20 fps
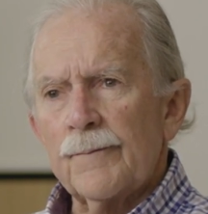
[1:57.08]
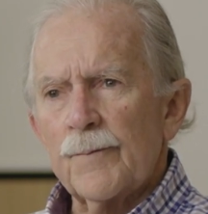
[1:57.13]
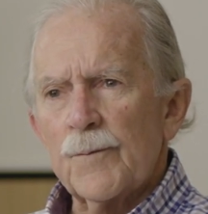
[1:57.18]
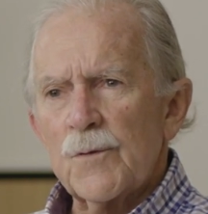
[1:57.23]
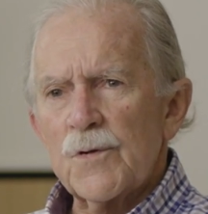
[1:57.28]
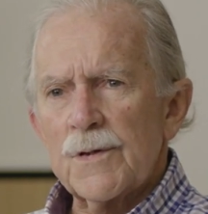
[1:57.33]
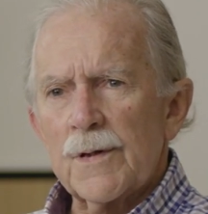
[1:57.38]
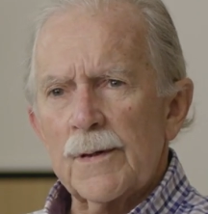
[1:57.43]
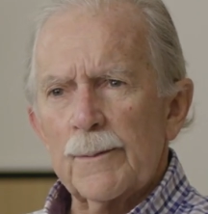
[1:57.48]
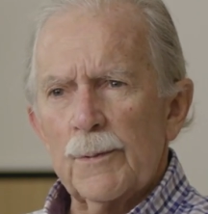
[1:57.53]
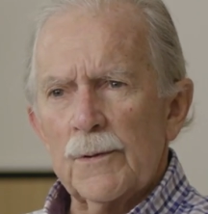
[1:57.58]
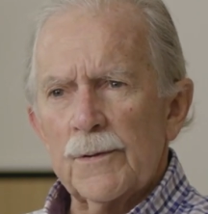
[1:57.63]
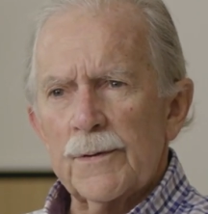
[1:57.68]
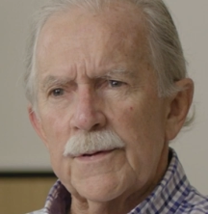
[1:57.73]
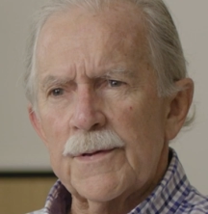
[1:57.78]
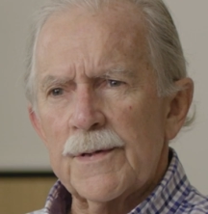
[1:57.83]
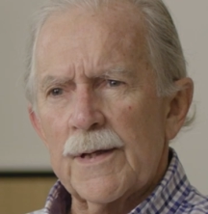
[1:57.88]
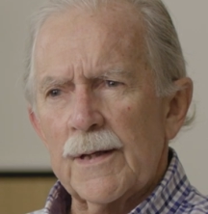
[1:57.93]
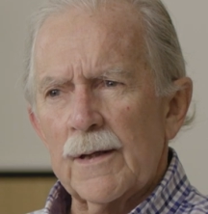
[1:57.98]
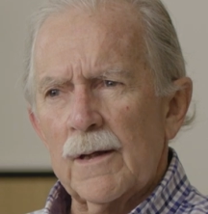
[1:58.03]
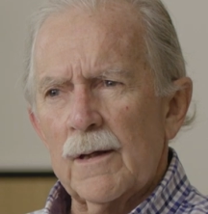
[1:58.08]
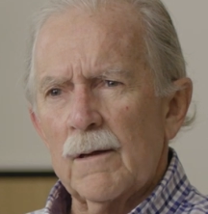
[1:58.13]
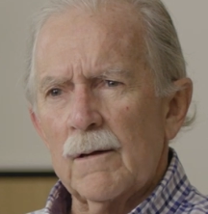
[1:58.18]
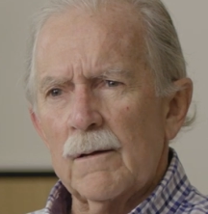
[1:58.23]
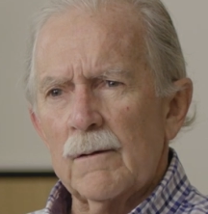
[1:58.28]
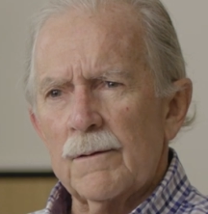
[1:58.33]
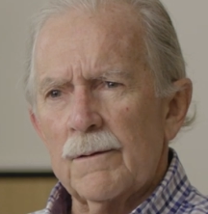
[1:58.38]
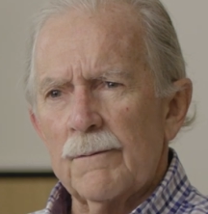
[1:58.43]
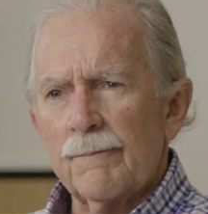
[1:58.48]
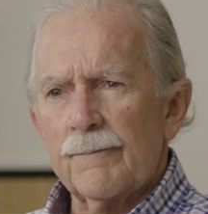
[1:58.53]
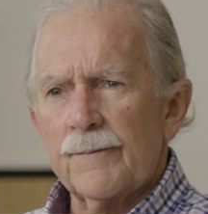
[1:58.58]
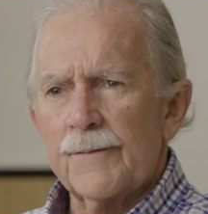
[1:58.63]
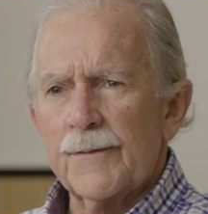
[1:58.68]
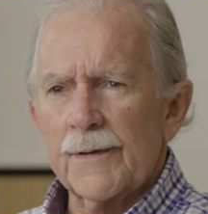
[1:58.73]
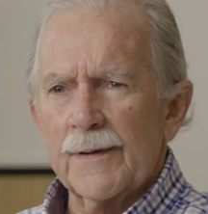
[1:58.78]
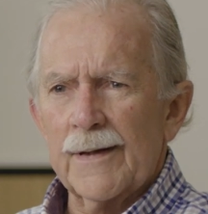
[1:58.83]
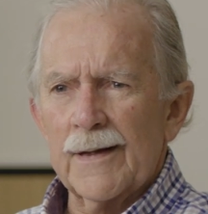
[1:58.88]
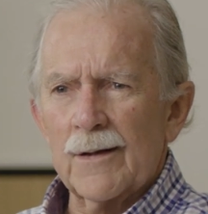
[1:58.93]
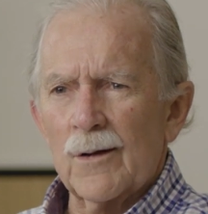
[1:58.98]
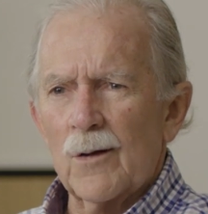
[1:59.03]
was able
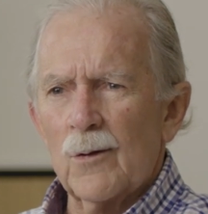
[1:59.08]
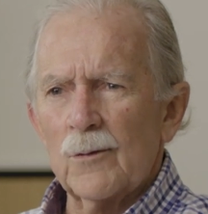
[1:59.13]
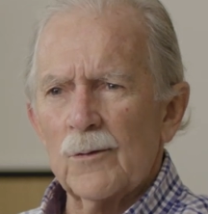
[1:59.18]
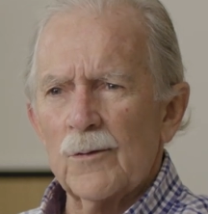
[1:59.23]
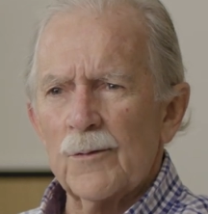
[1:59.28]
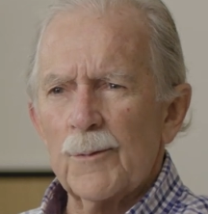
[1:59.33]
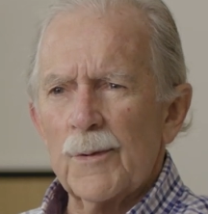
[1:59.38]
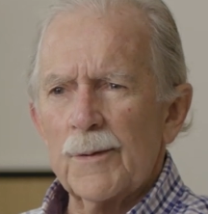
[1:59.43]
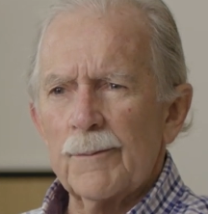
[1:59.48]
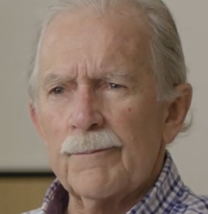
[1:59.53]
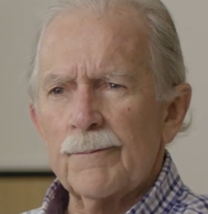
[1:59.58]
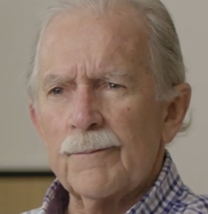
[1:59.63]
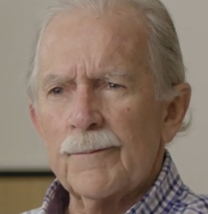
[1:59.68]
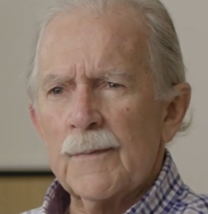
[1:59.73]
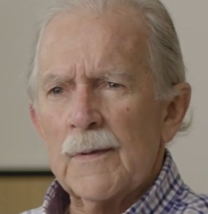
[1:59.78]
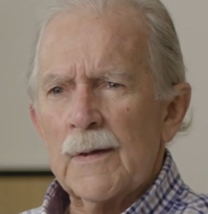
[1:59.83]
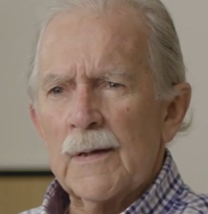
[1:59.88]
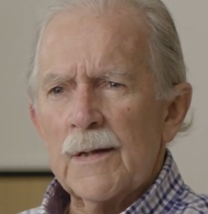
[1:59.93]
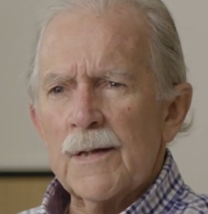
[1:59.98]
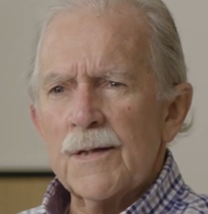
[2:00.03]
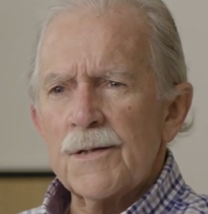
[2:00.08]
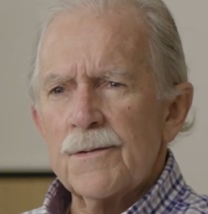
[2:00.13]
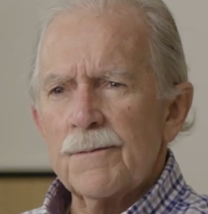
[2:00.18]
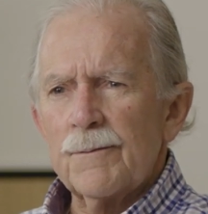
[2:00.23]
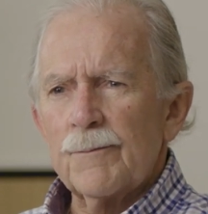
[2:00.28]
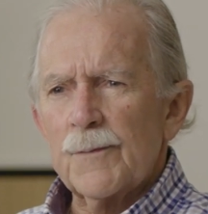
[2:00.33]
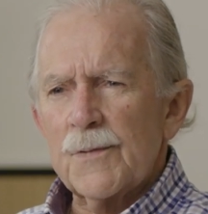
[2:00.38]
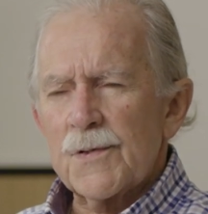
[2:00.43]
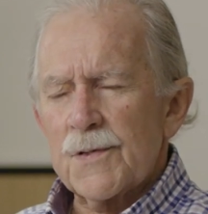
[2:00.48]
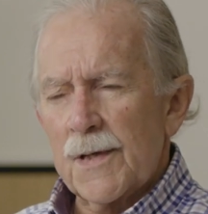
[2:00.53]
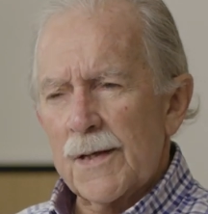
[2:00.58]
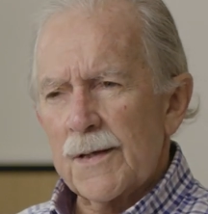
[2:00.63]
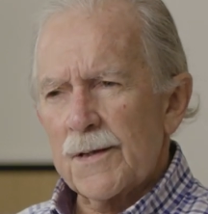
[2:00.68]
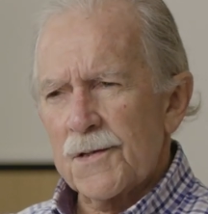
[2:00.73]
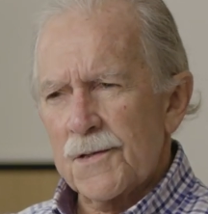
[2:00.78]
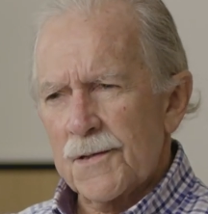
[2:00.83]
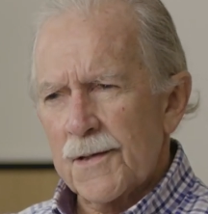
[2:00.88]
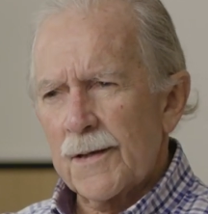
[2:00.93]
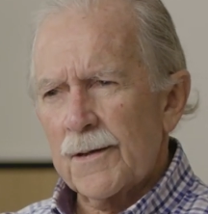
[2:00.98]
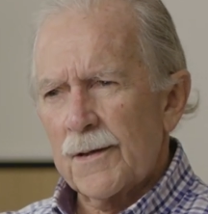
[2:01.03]
to get hold of my
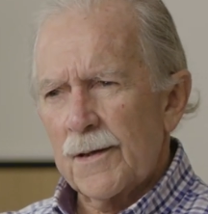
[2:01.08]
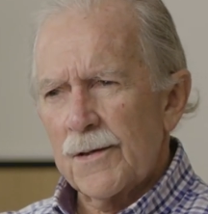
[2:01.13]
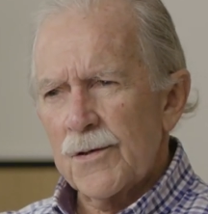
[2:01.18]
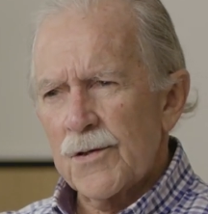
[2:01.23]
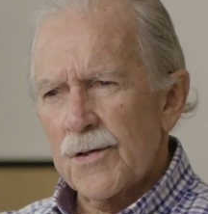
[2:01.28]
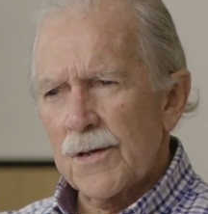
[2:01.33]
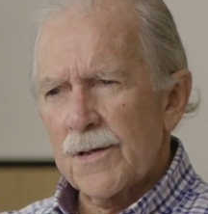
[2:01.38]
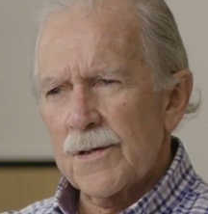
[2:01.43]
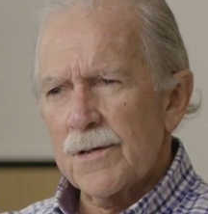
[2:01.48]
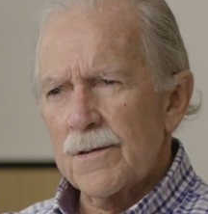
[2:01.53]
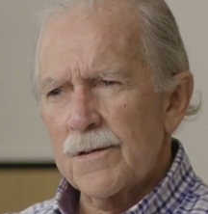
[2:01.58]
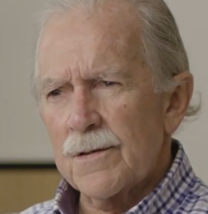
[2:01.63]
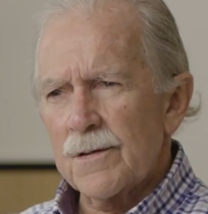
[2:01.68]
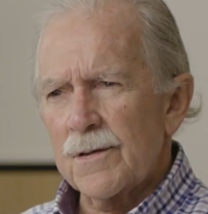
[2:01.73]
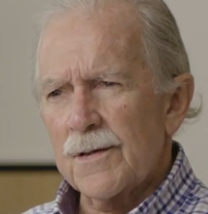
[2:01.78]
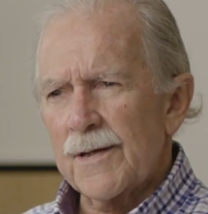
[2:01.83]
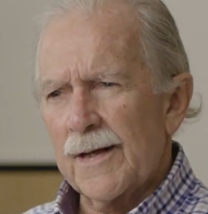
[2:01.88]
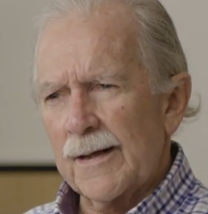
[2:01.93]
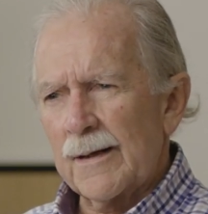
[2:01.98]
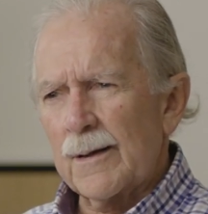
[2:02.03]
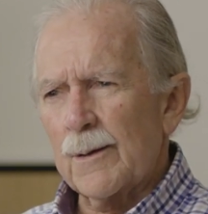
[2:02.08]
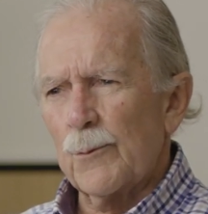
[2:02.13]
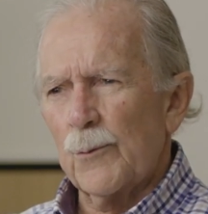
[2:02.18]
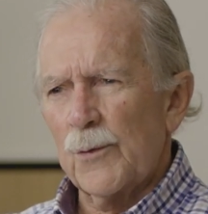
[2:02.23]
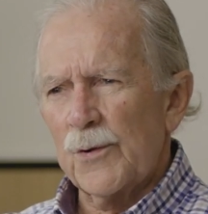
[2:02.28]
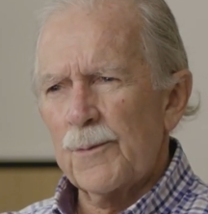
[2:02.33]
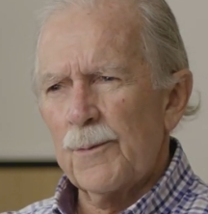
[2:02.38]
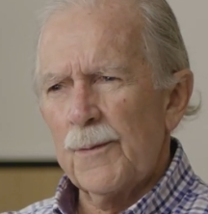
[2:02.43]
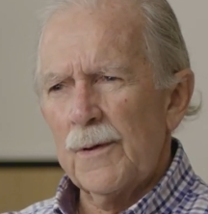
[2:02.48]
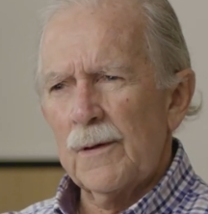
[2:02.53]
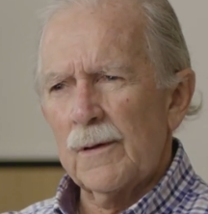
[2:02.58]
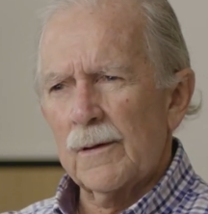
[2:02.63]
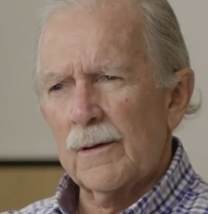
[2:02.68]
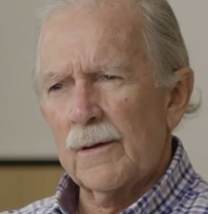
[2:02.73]
sandostatin injections and take them with me